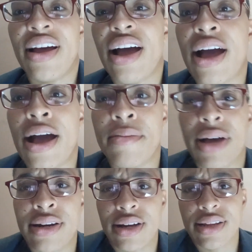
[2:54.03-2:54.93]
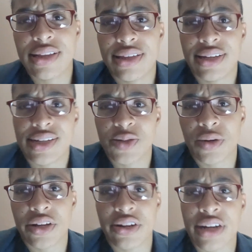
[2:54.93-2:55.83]
Another thing as
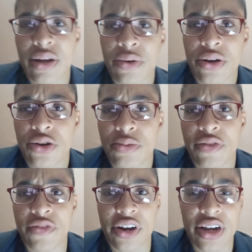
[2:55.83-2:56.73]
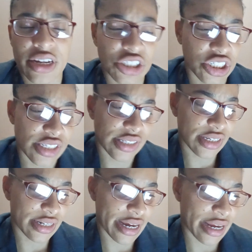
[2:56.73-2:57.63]
well, your network could be very
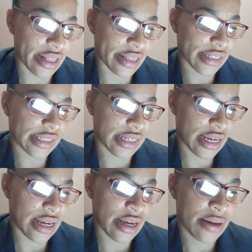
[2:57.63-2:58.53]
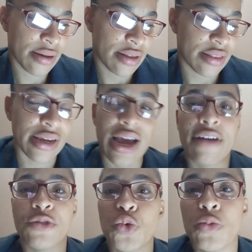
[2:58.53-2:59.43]
congested. Like, let's say that you
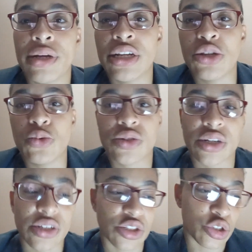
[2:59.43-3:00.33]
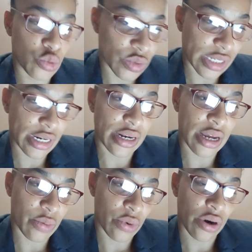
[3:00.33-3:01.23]
have too many users using the
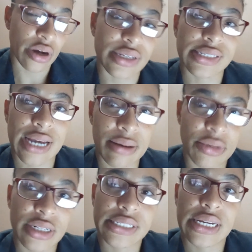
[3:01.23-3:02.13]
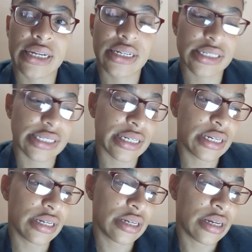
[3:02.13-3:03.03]
network
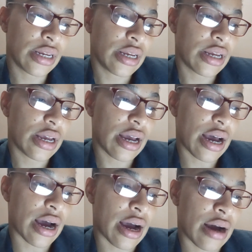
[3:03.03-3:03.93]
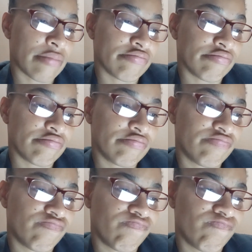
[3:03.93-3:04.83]
simultaneously.
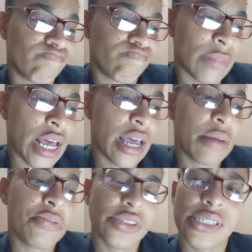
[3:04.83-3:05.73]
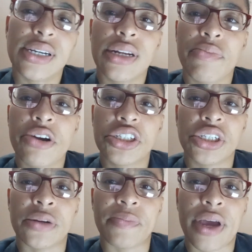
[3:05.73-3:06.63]
It puts it under
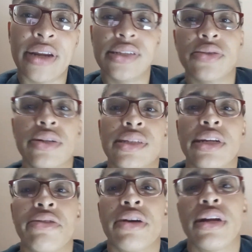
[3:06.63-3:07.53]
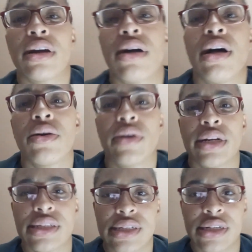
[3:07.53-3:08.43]
pressure, and it's going to degrade your call
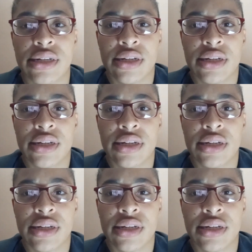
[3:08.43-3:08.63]
quality.